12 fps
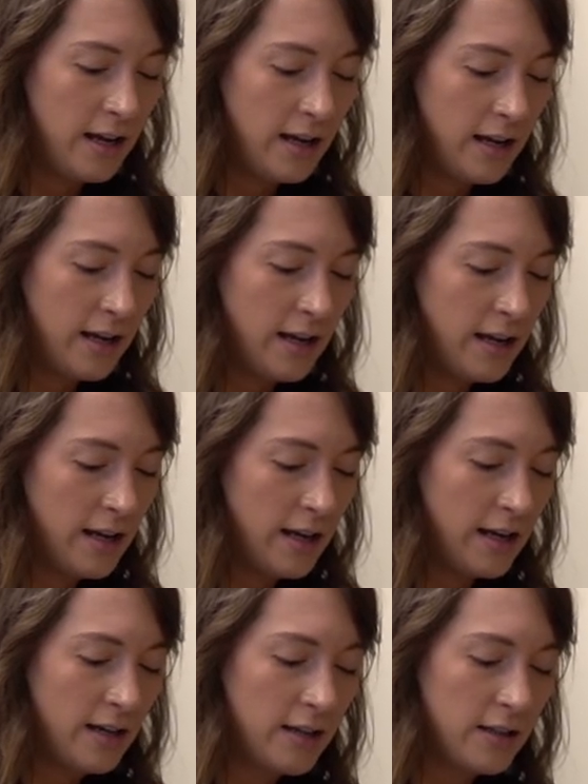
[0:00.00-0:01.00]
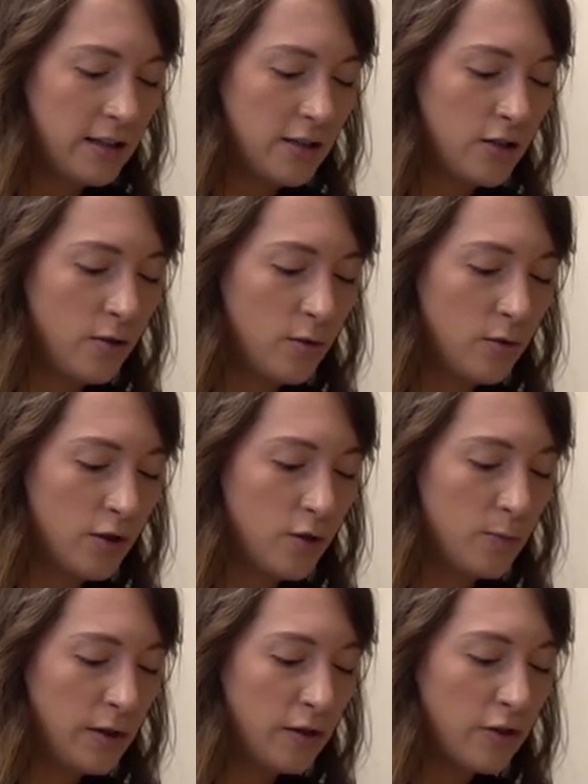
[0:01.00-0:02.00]
And so we'll
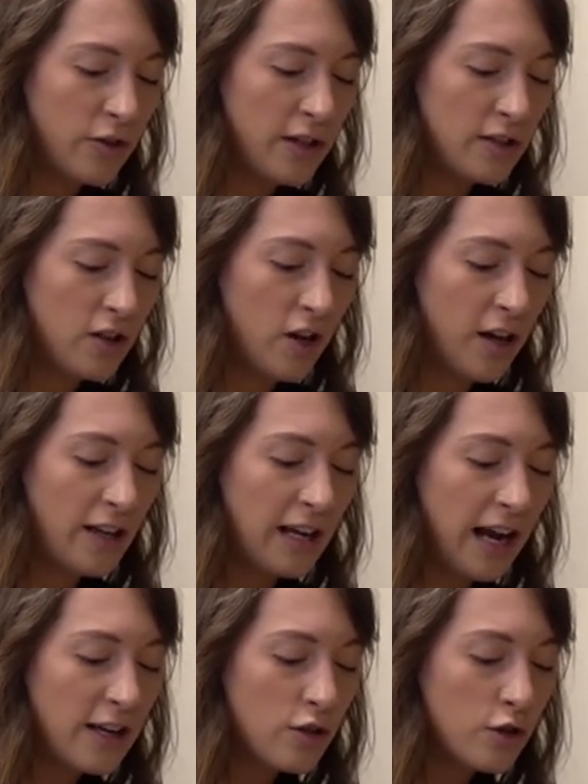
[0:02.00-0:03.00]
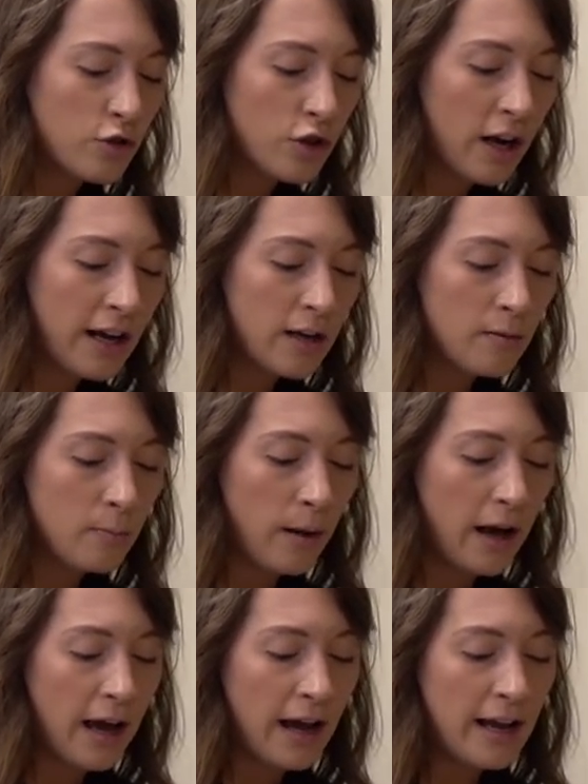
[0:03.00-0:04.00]
sprinkle these on. I do try and
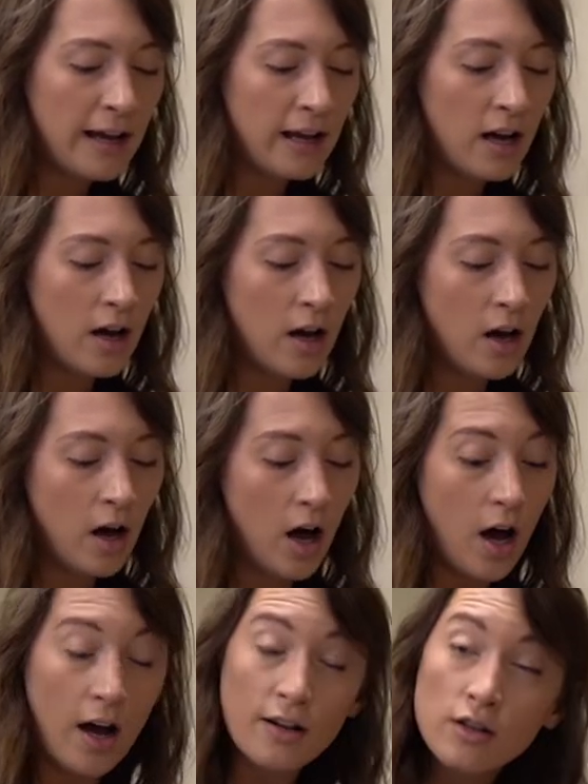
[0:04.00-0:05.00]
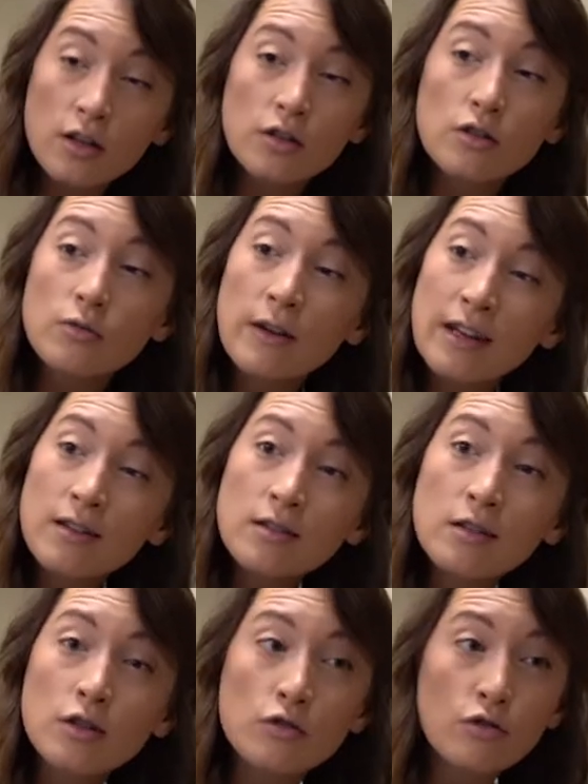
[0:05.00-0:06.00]
buy
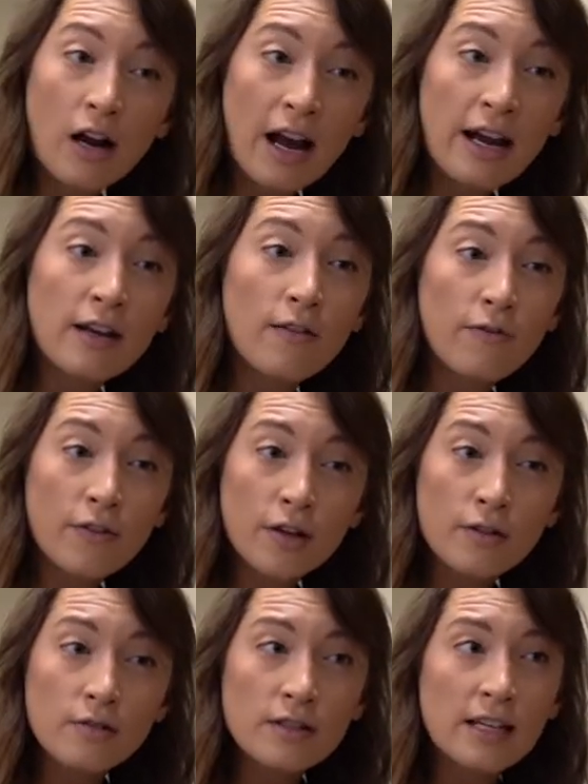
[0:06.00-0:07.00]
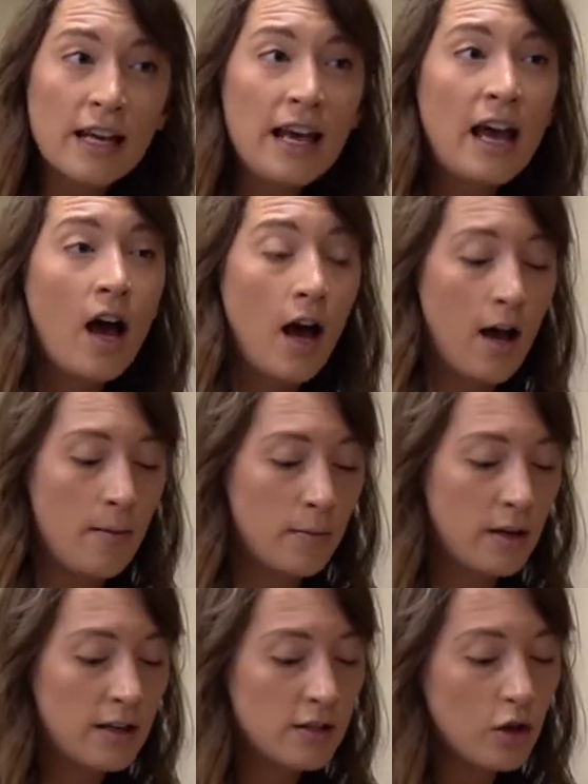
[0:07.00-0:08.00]
unsweetened dried fruit,
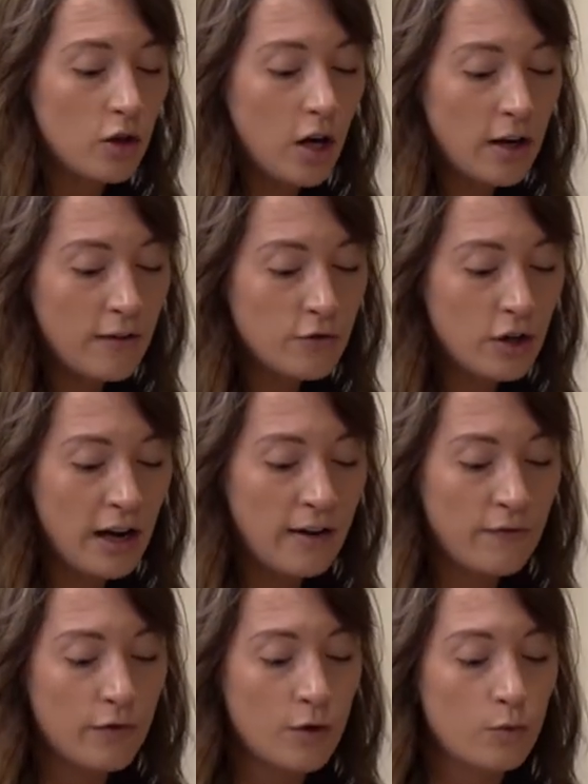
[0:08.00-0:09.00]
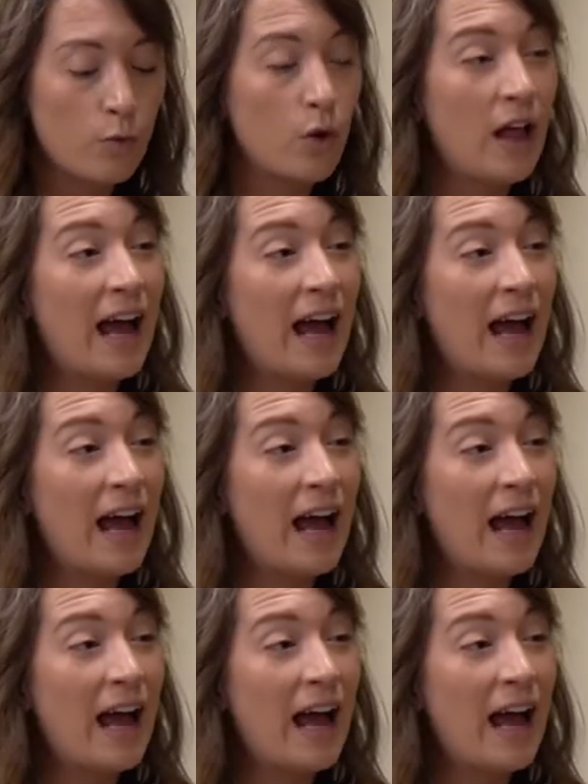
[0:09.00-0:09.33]
because a lot of dried fruit will